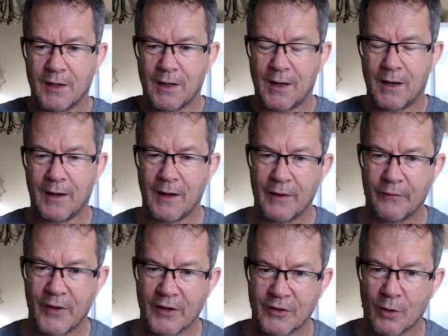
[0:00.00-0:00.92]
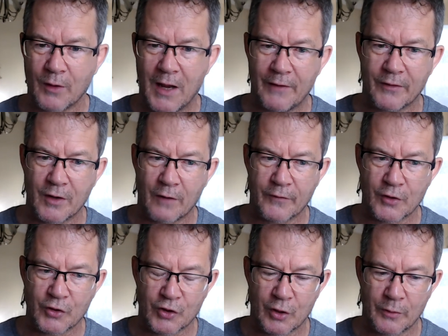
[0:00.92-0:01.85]
if they don't have enough
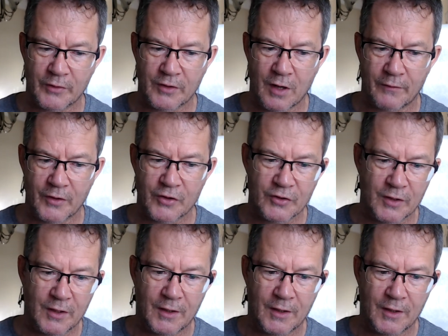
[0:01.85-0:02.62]
insurance coverage.